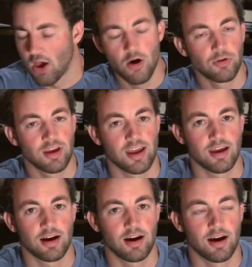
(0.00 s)
Okay,
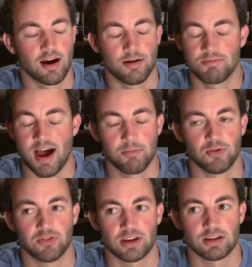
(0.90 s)
I'm not
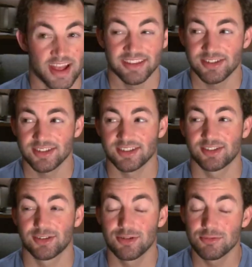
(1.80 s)
moving. That's just
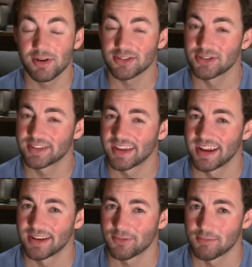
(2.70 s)
too much
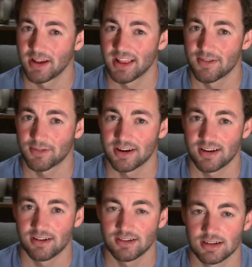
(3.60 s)
insanity for my life right
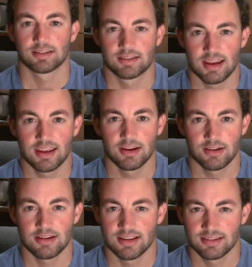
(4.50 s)
now. I'll stay
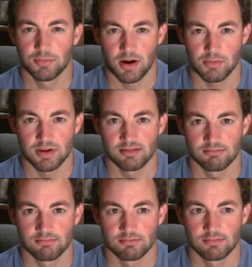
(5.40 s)
here in this apartment
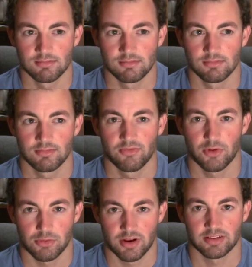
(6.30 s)

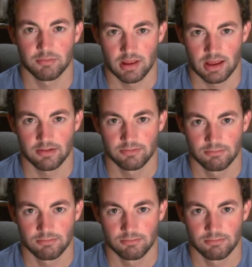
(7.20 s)
for the rest of my life.